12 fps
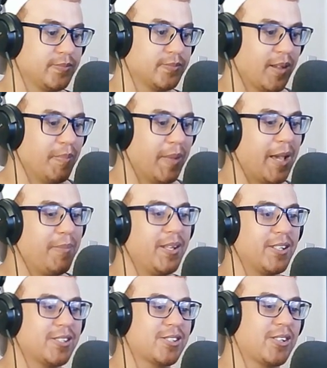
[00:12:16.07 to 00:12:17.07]
Maybe
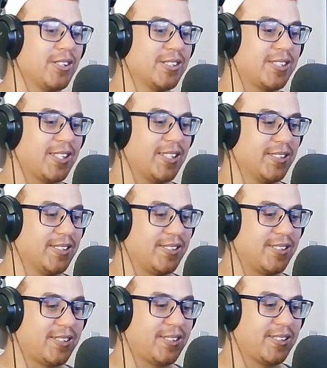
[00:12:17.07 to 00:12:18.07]
it's because
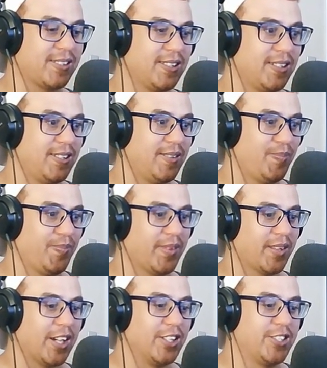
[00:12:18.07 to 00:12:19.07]
his
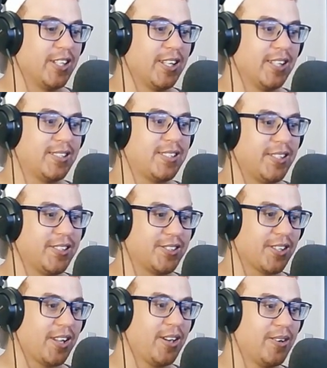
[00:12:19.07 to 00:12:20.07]
agility is
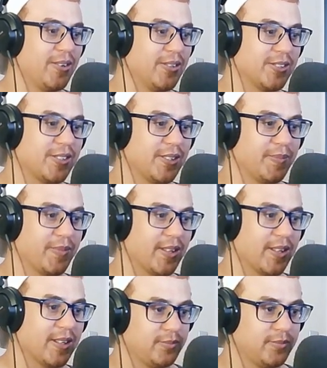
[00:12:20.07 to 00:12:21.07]
low or something.